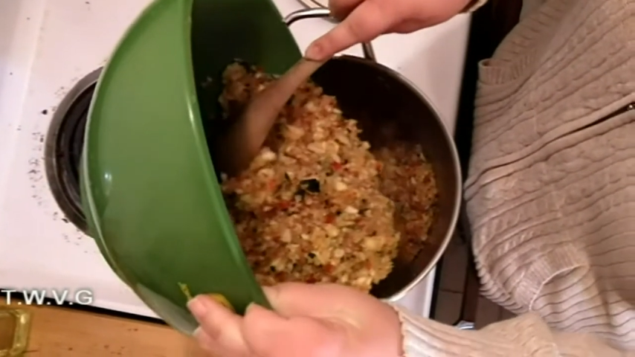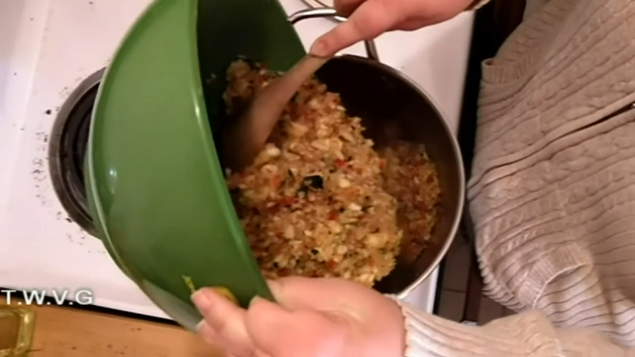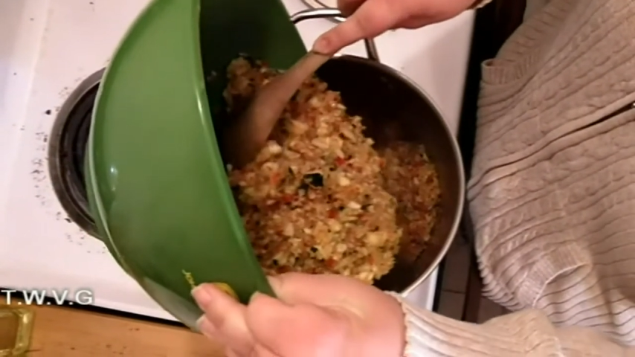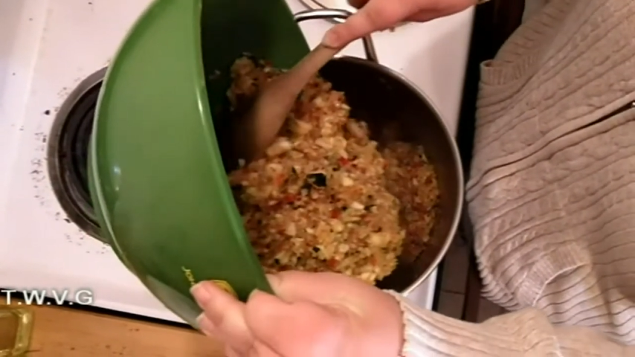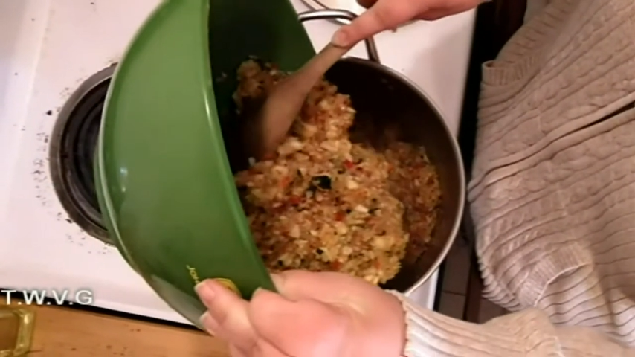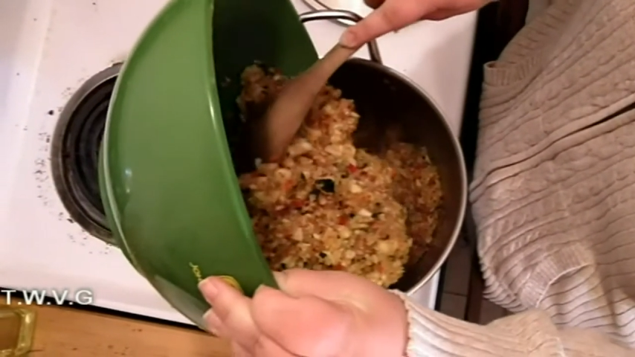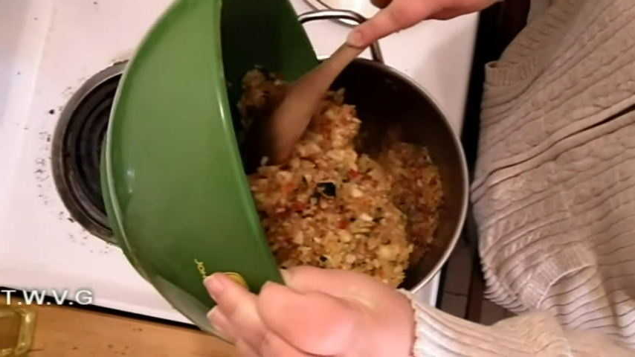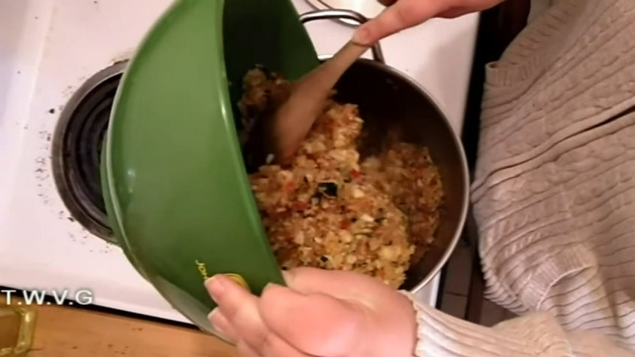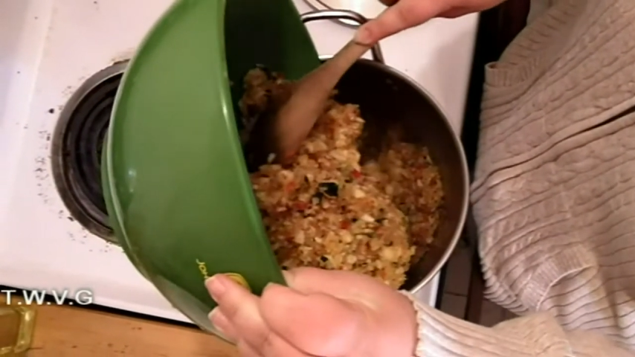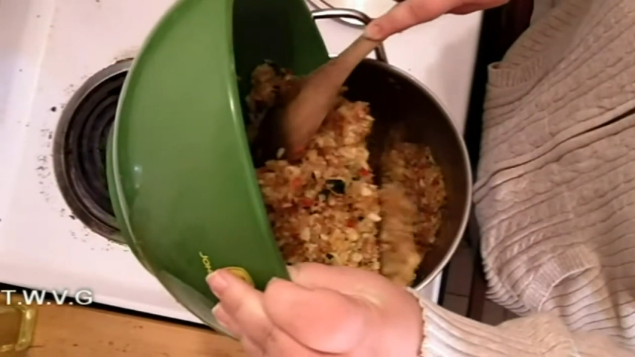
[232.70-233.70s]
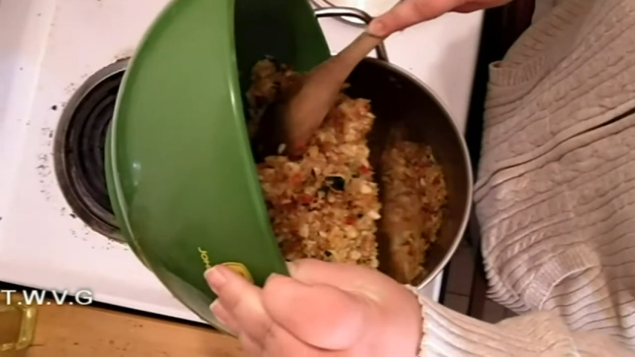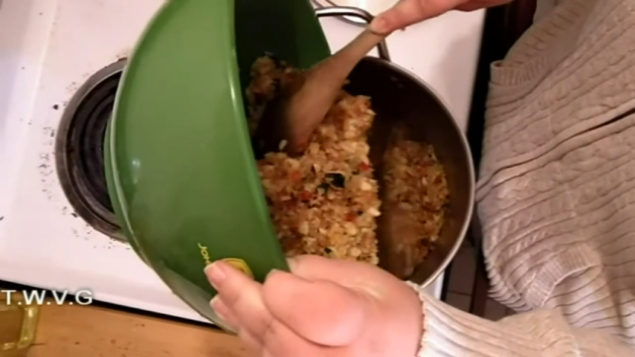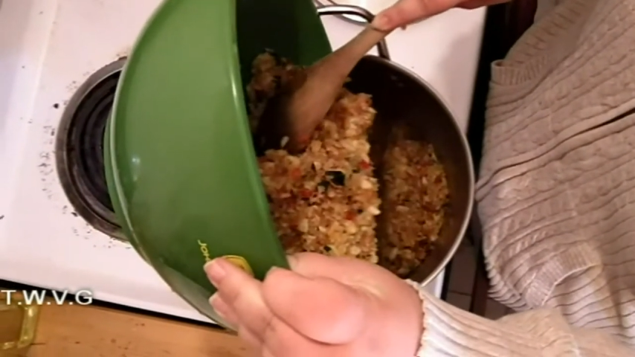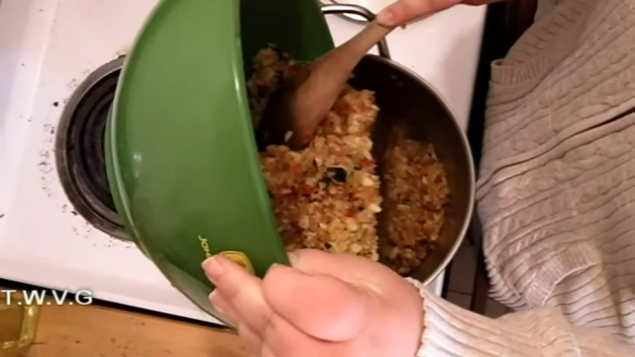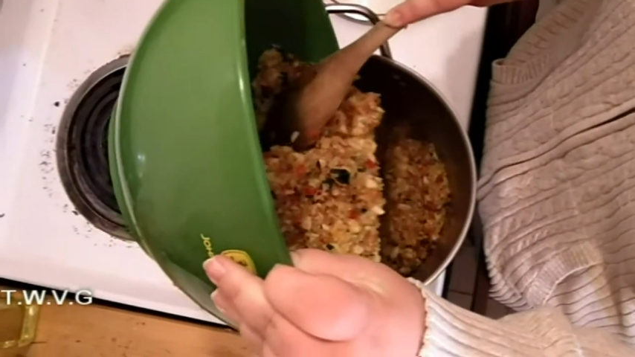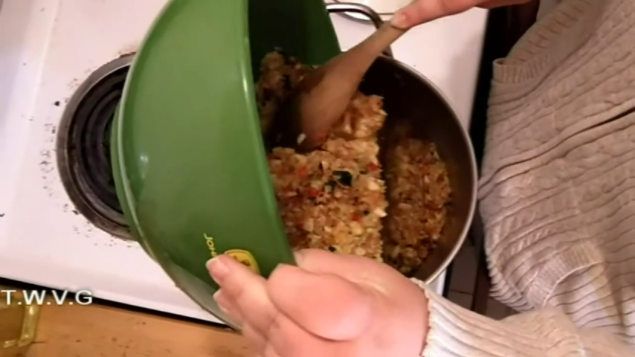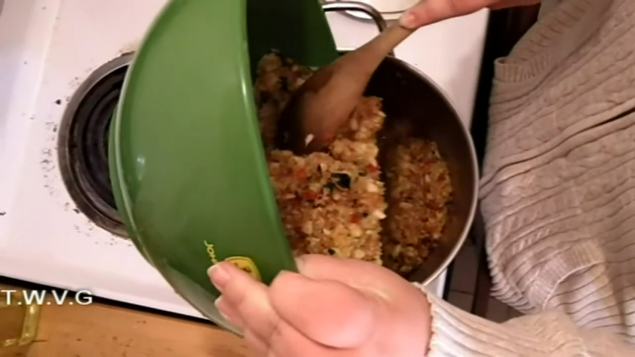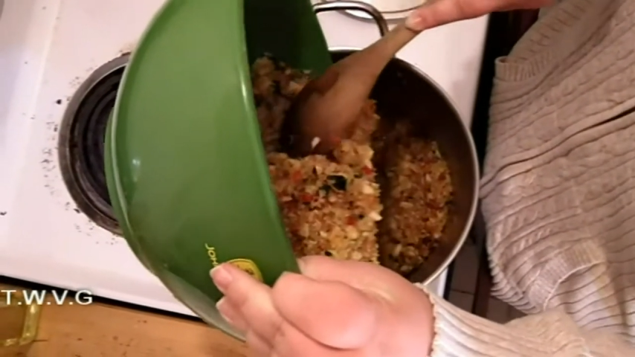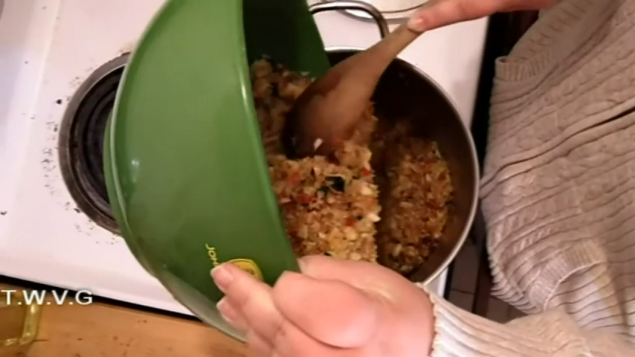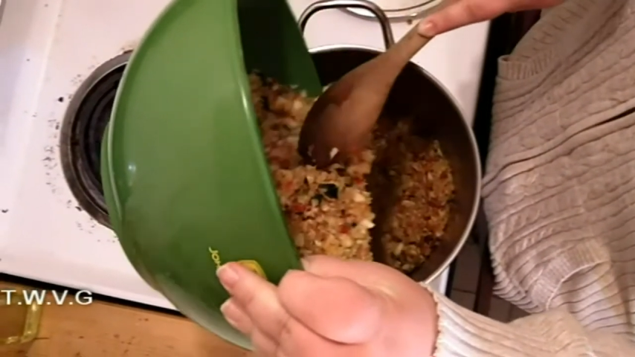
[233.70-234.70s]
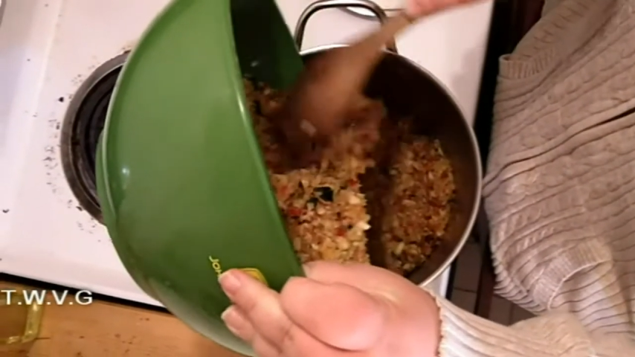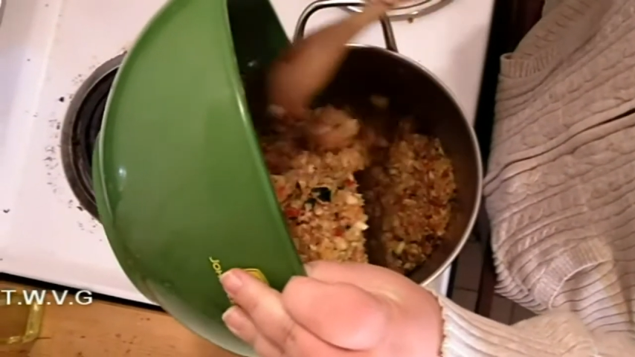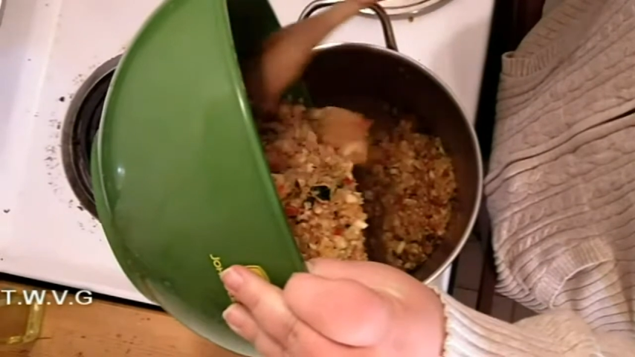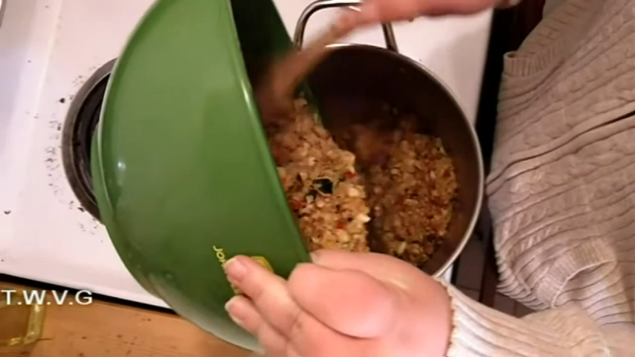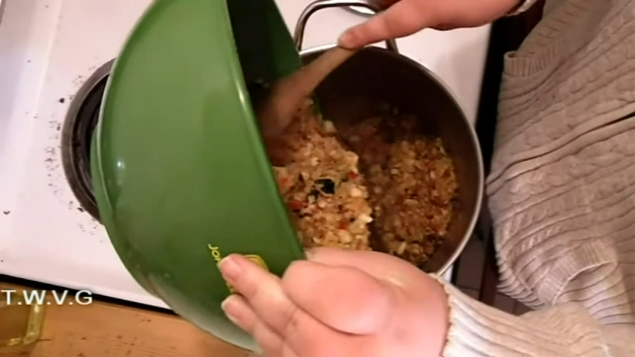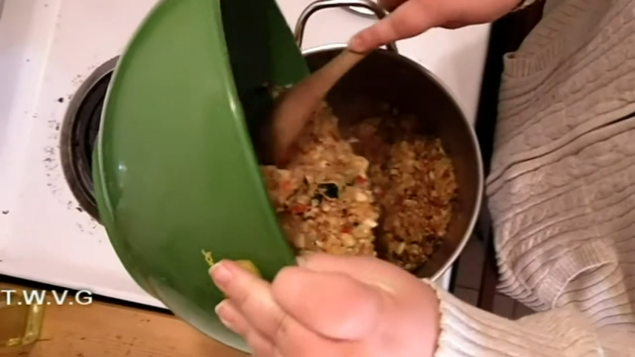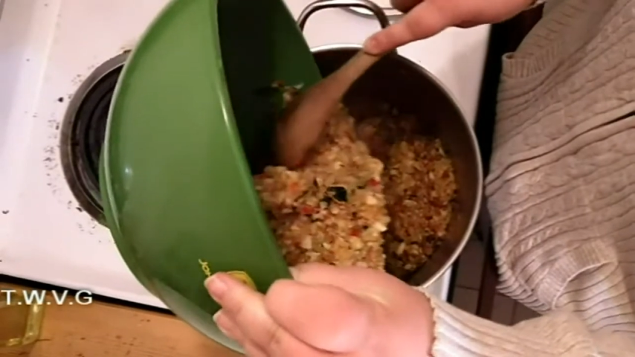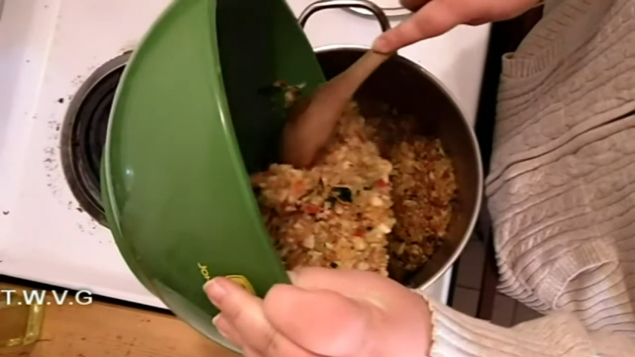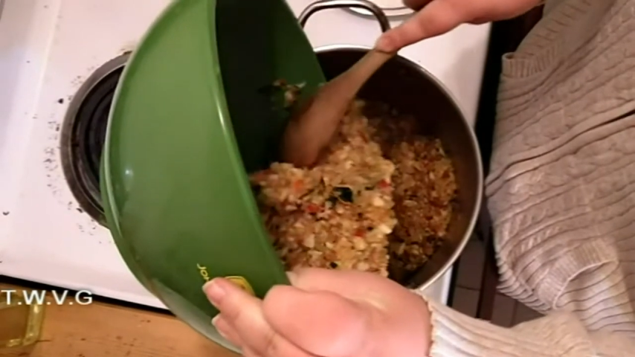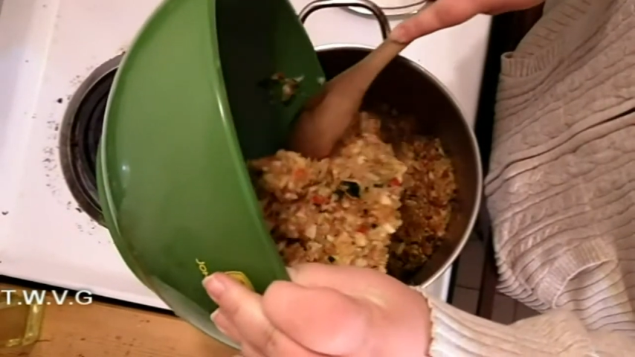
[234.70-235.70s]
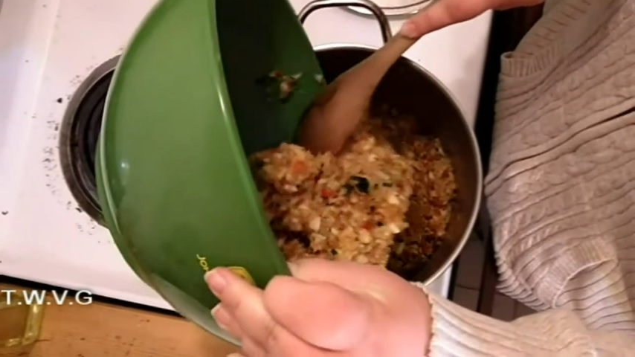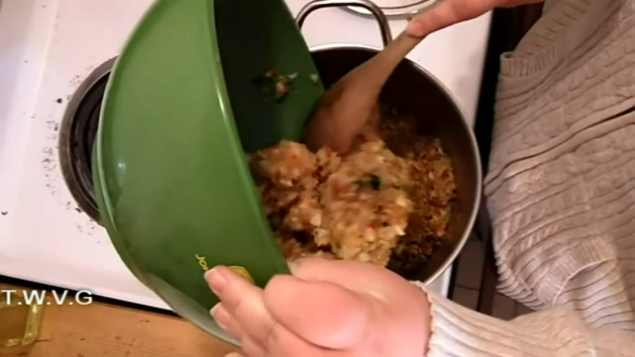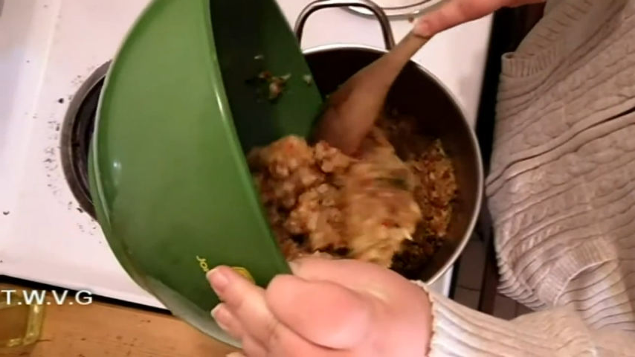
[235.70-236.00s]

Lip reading: Nobody's mouth can be seen.